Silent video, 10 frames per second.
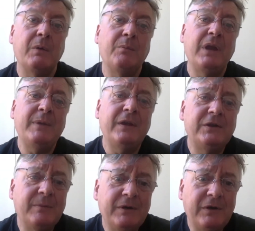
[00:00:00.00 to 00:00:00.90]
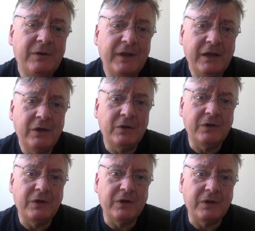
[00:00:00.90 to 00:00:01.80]
Maybe there's something to think on
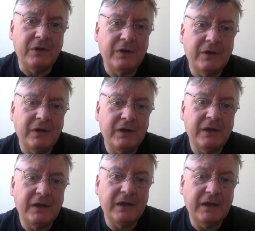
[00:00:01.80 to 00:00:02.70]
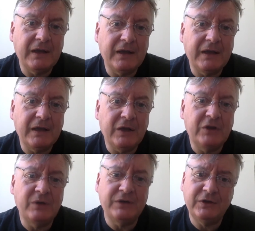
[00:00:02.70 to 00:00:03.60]
here. You
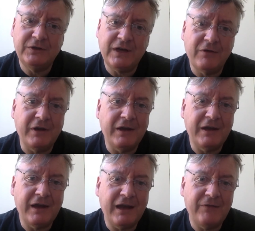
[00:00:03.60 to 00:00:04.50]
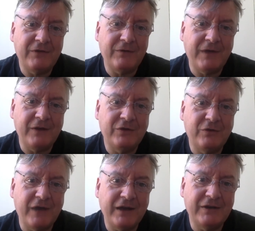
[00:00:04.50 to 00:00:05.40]
don't necessarily have to have had
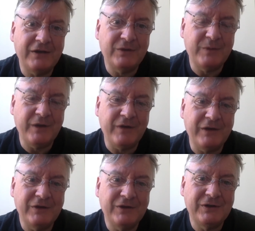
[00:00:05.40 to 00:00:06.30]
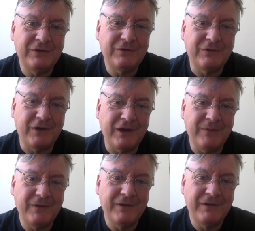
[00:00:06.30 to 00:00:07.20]
direct experience of
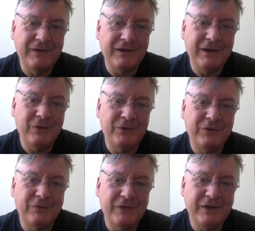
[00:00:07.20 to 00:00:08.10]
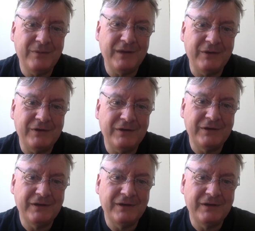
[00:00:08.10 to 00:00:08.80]
crime in order to read about it.